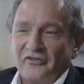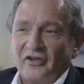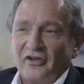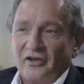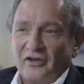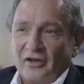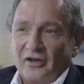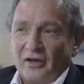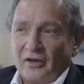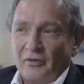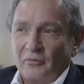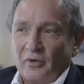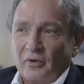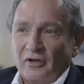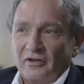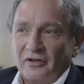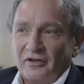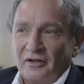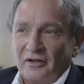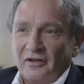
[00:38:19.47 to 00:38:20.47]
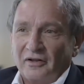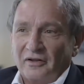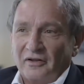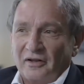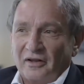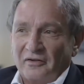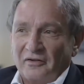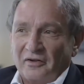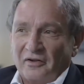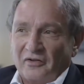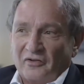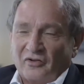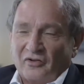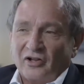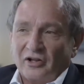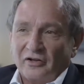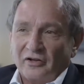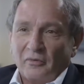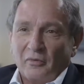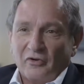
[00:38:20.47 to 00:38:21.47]
is, well, it
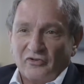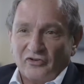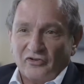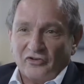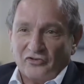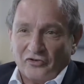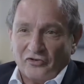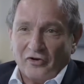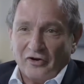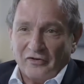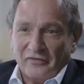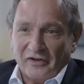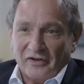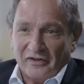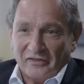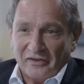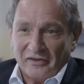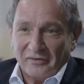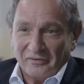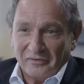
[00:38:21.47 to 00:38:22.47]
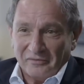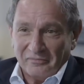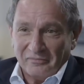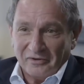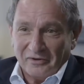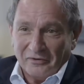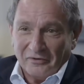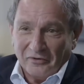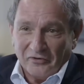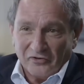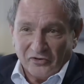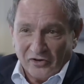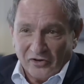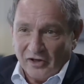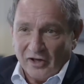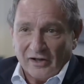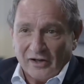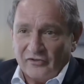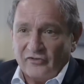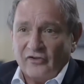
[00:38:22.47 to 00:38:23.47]
clearly wasn't the start of anything because in the
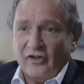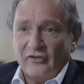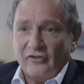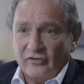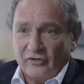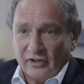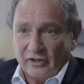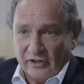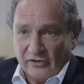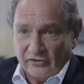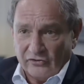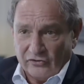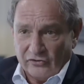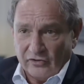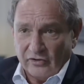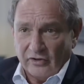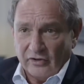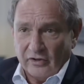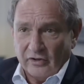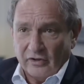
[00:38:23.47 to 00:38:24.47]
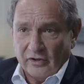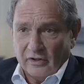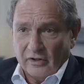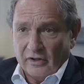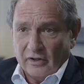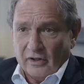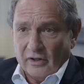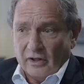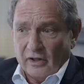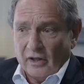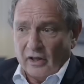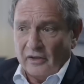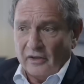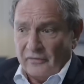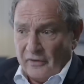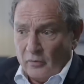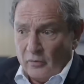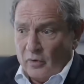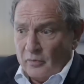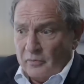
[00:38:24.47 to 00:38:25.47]
United States, at least,
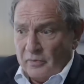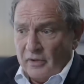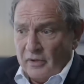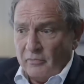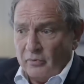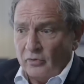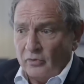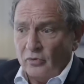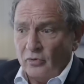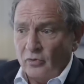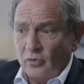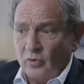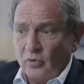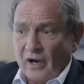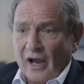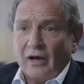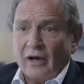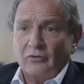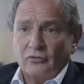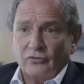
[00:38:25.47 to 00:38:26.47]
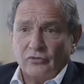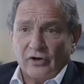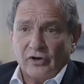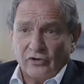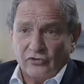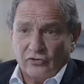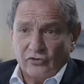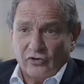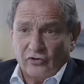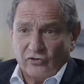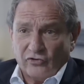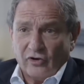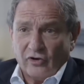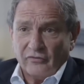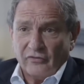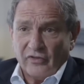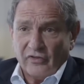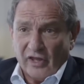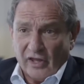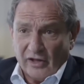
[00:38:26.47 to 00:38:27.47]
there were people who were outraged to
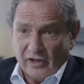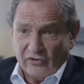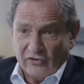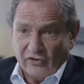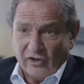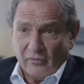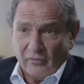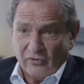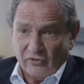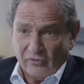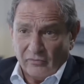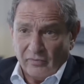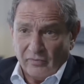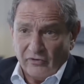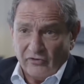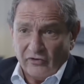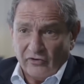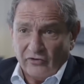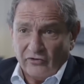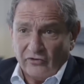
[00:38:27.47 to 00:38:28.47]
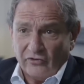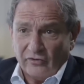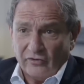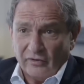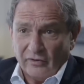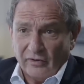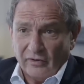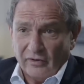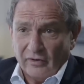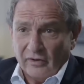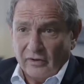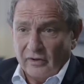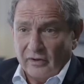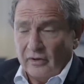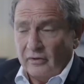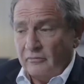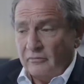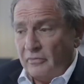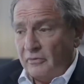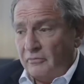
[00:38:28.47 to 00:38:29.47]
discover the NSA was in business,
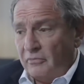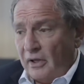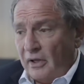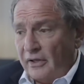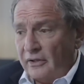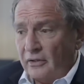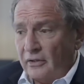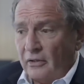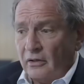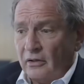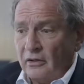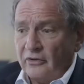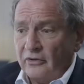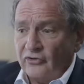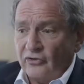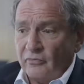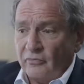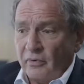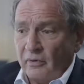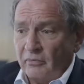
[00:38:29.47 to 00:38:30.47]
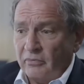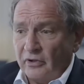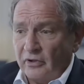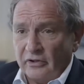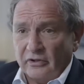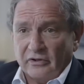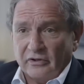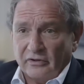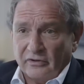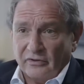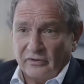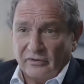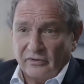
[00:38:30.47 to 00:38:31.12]
but by and large, the public